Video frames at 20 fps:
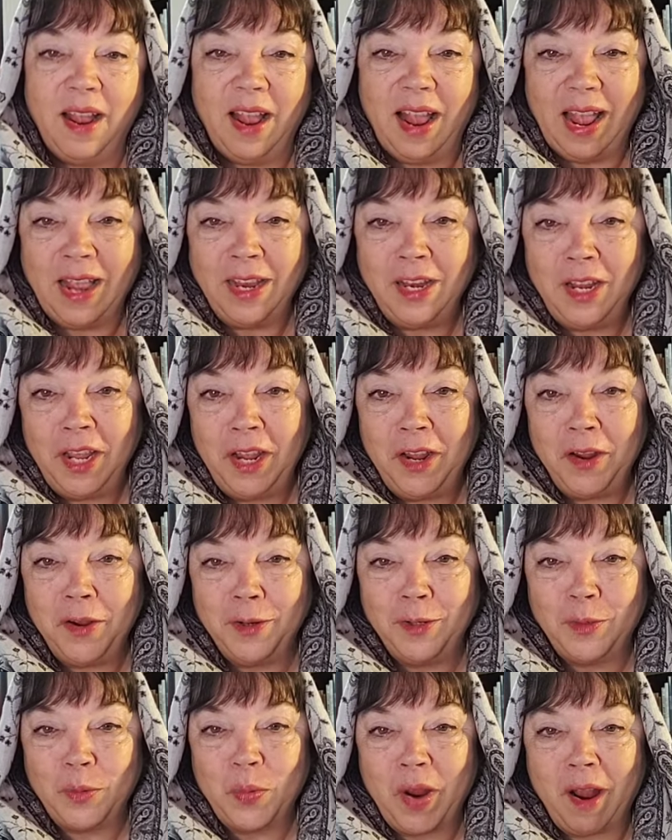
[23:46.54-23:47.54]
And
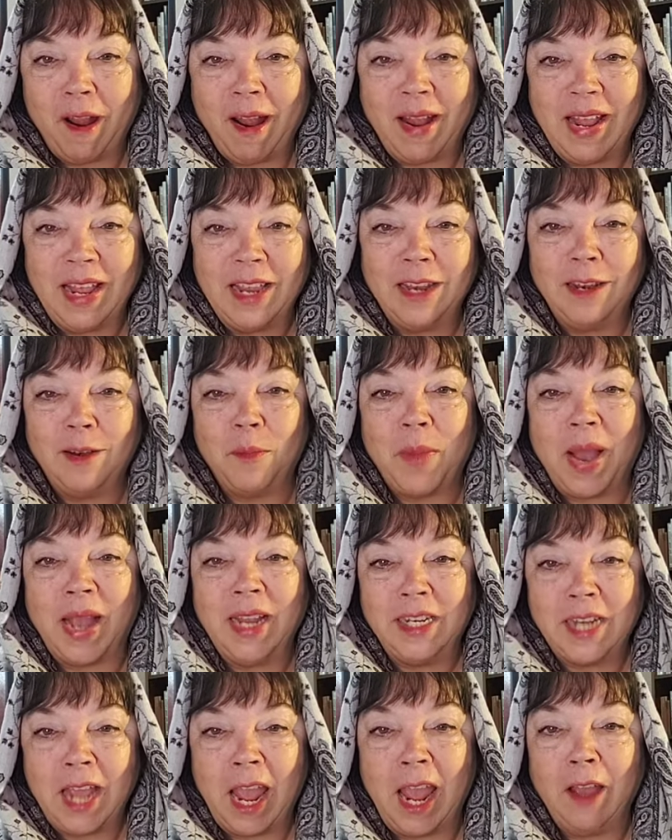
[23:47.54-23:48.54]
here's where I end my
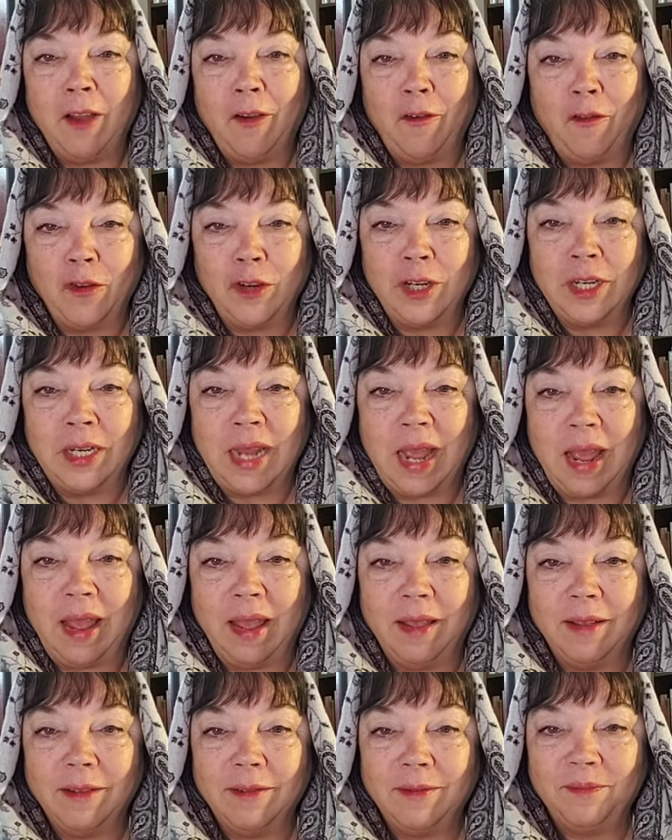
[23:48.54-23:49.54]
tale for
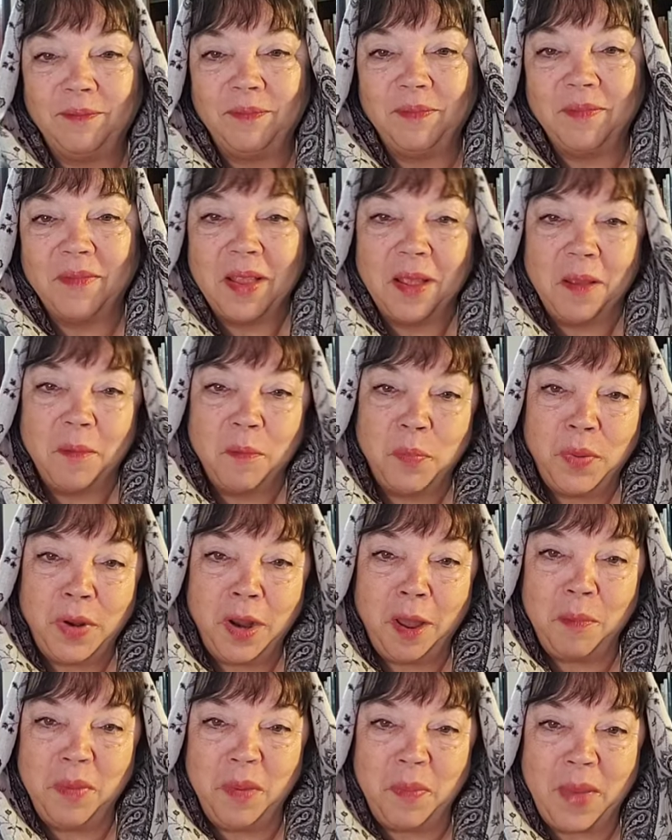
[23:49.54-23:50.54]
today. But
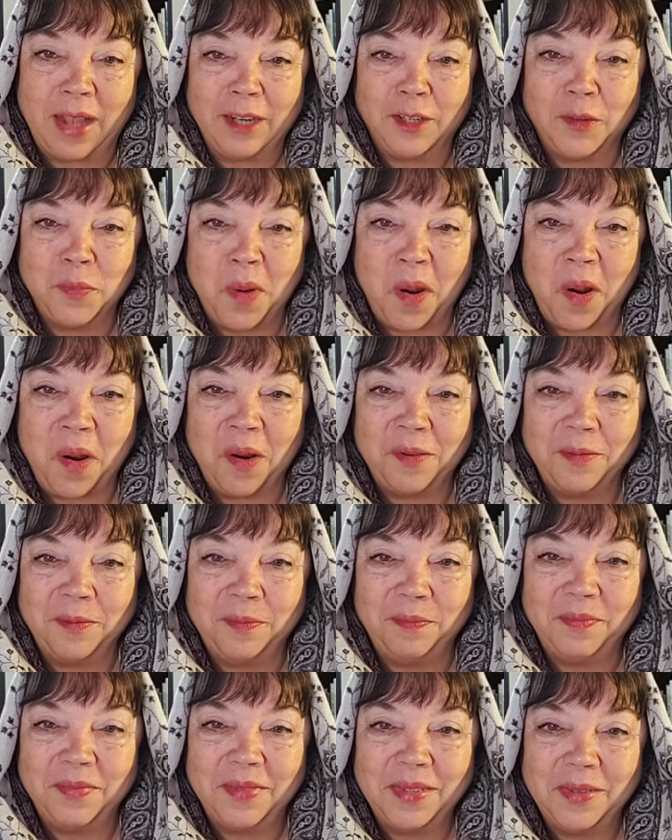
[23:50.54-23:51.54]
I'll be back tomorrow
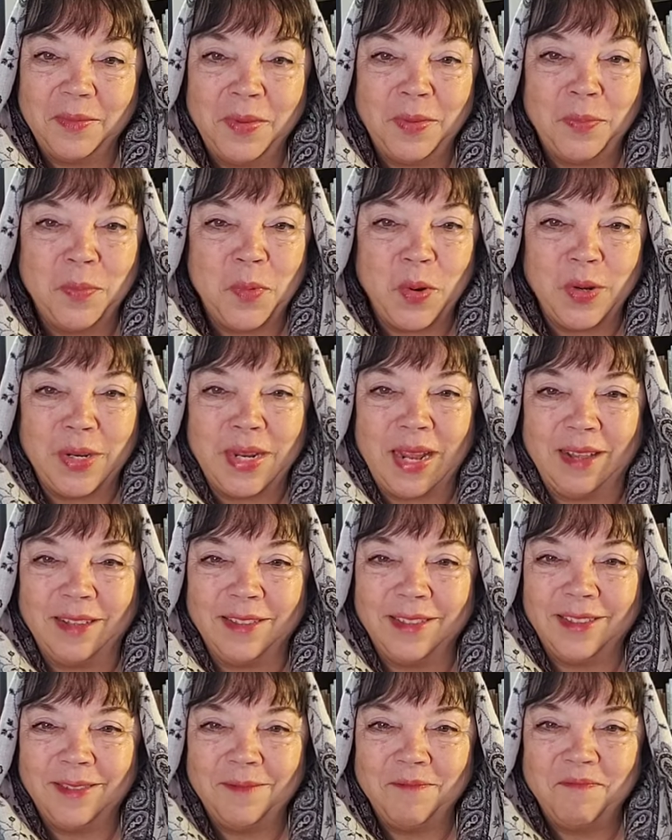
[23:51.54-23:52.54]
with more
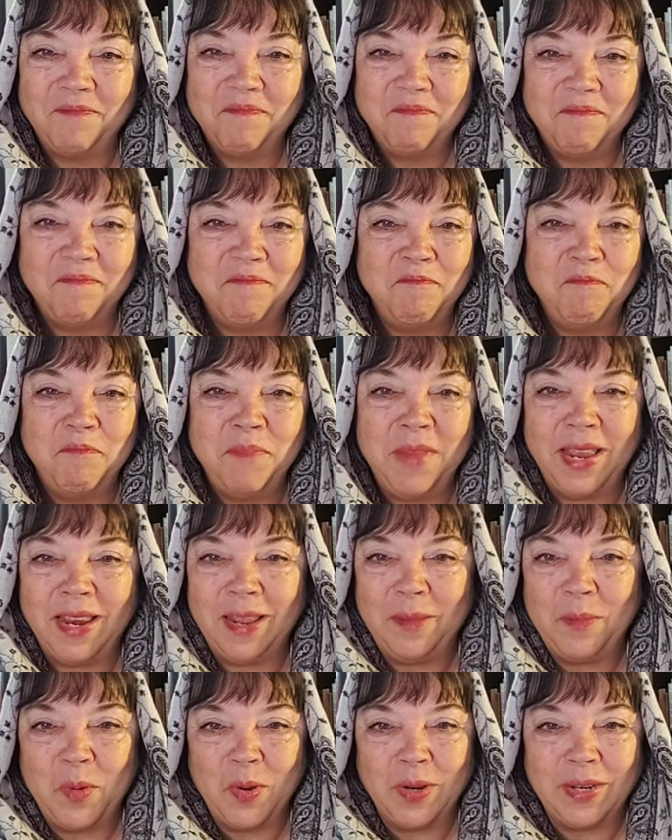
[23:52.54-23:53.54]
tales, many
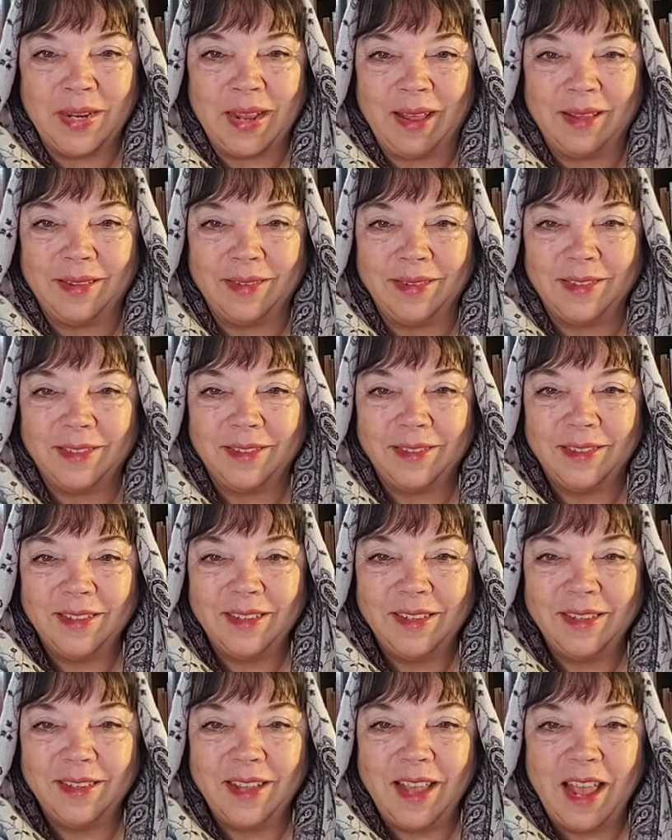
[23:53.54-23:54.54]
more tales.
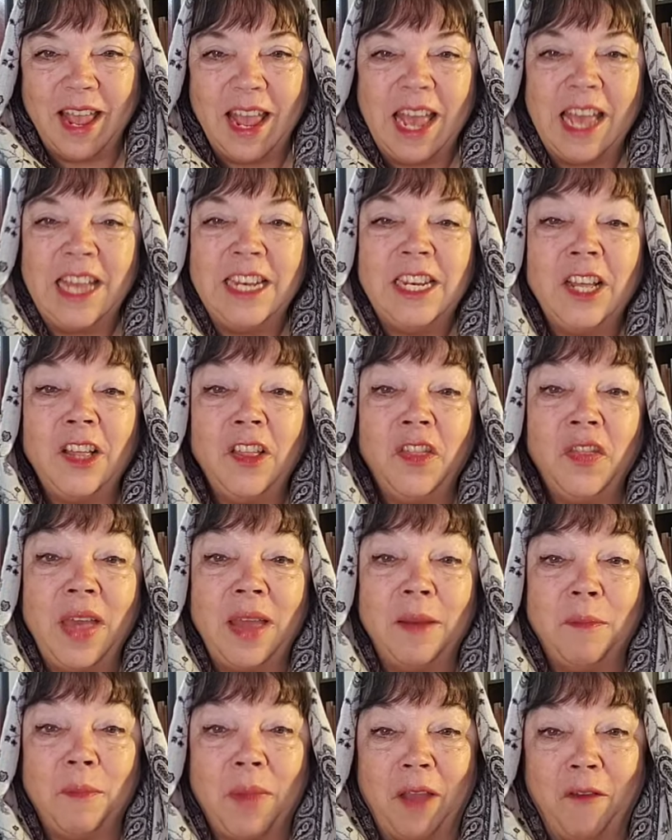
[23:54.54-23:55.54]
Until
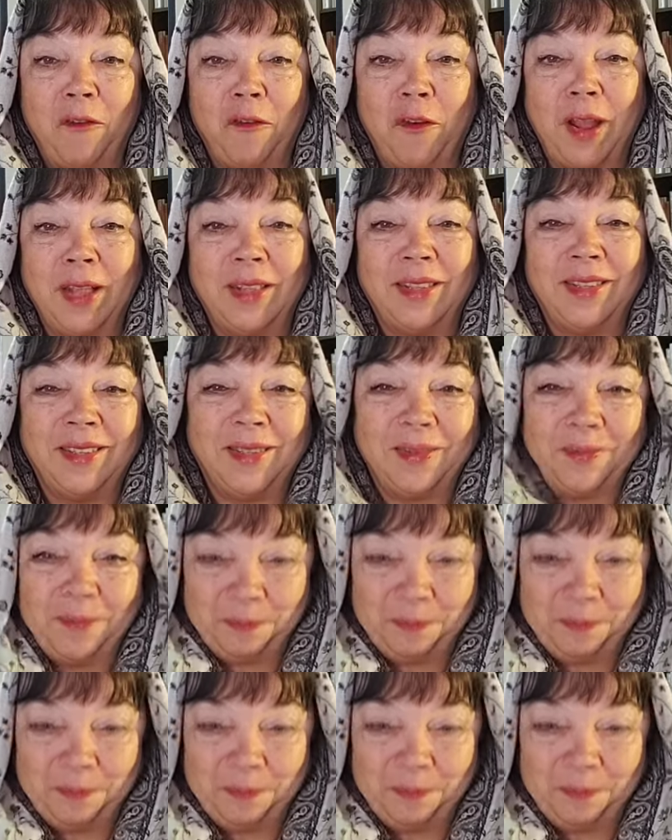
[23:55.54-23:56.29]
then, my friends.